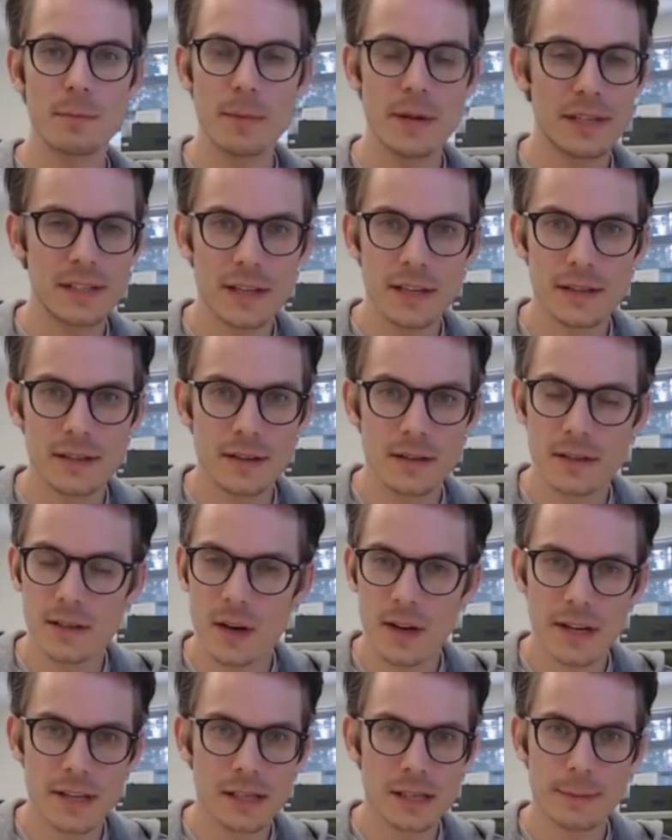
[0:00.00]
and Mrs. are
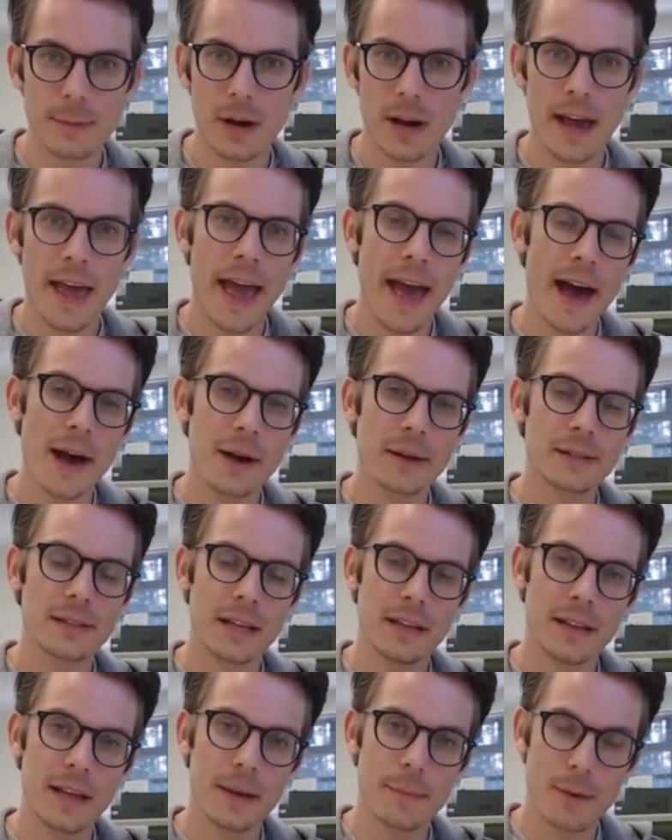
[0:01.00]
deciding to buy a house,
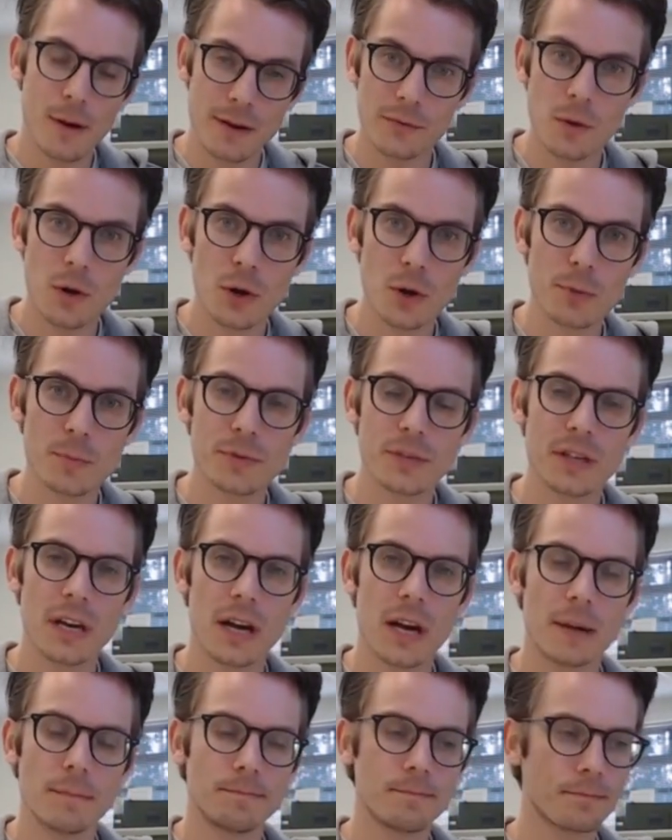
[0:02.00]
then they're both welcome to
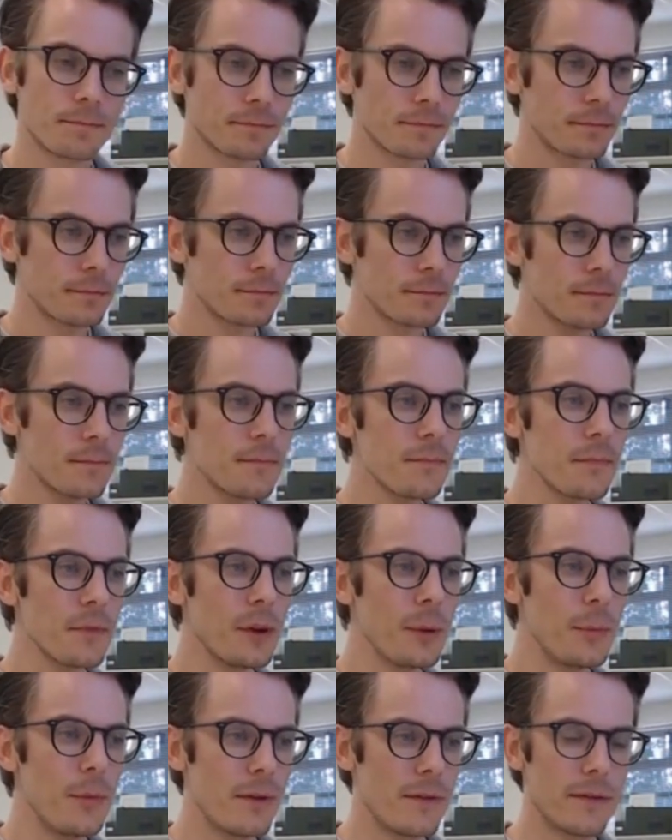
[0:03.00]
come.
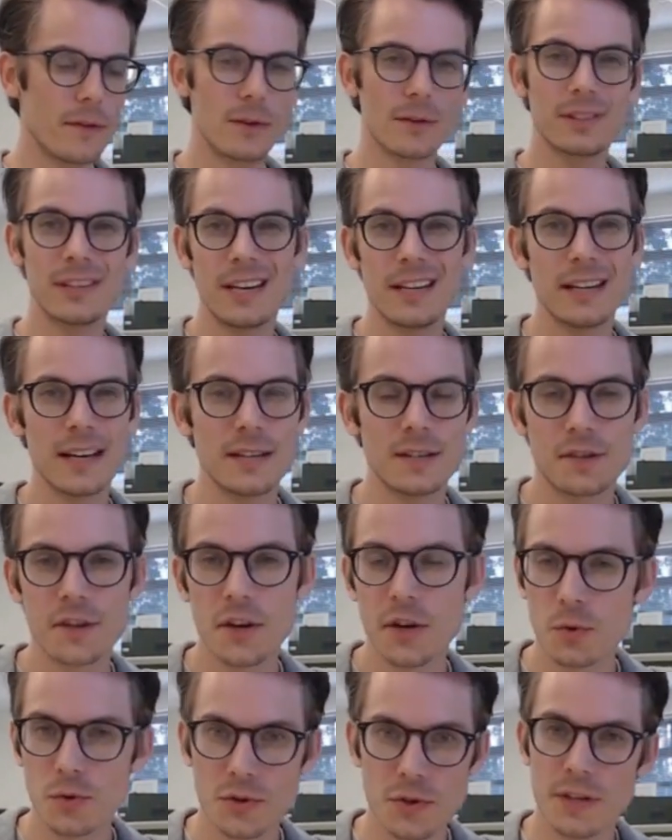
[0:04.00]
But if they've got teenage
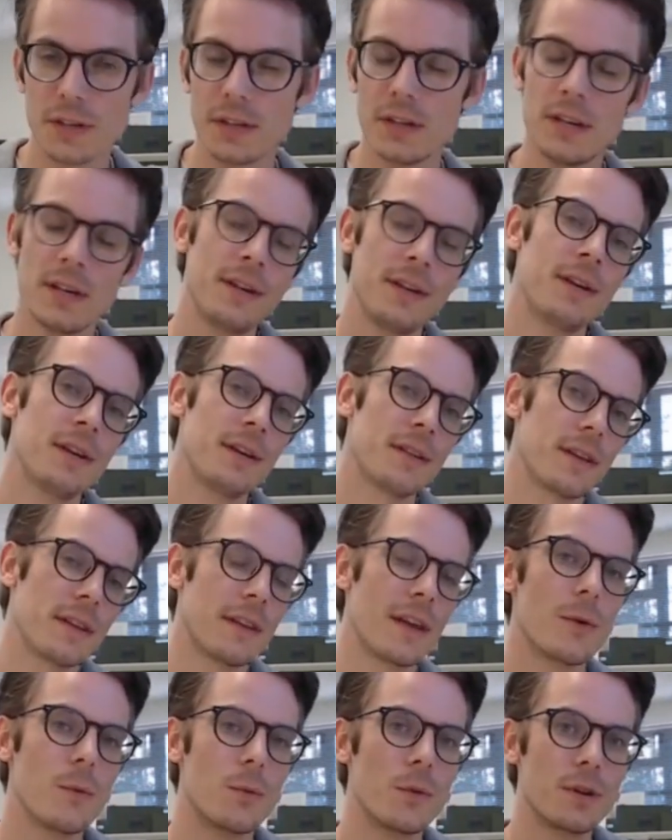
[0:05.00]
children,
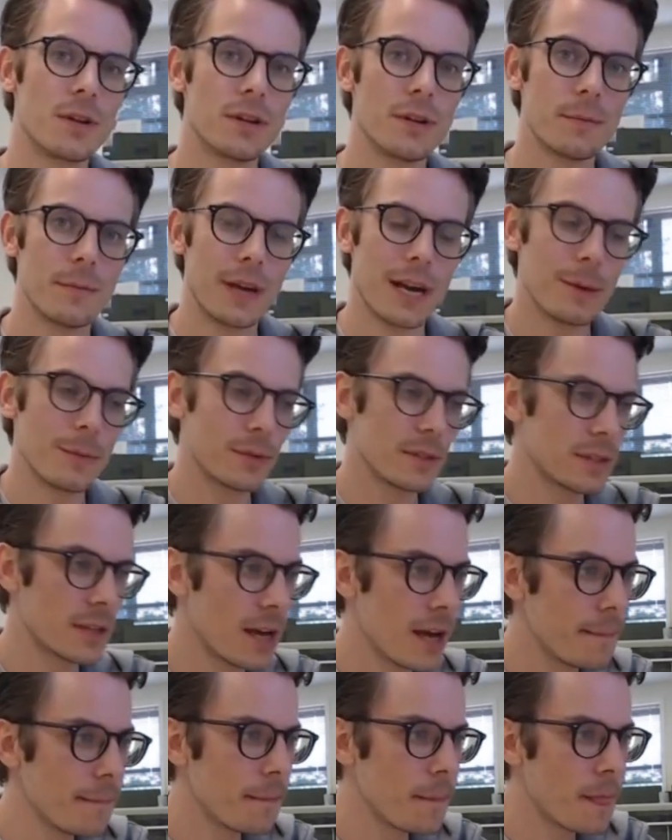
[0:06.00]
then they wouldn't be able to
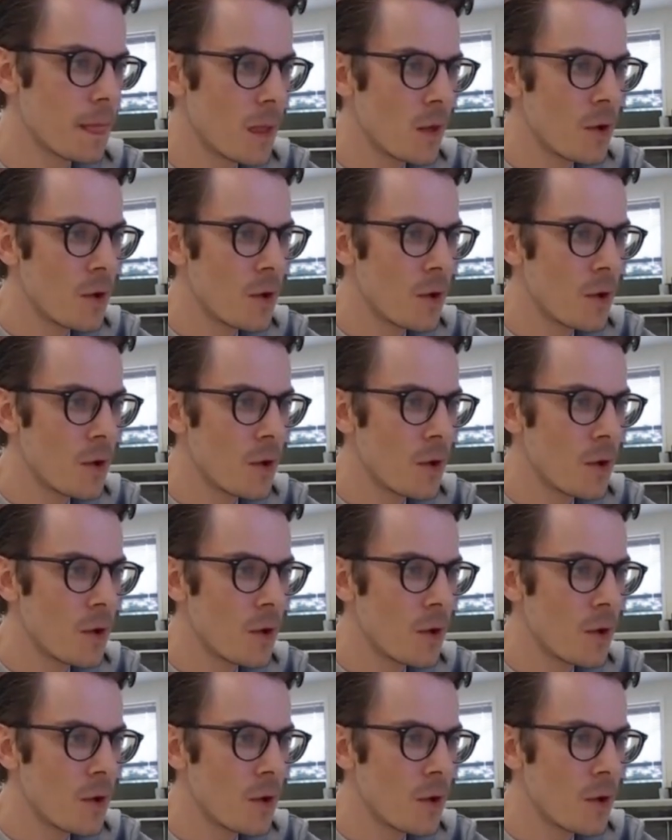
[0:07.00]
come.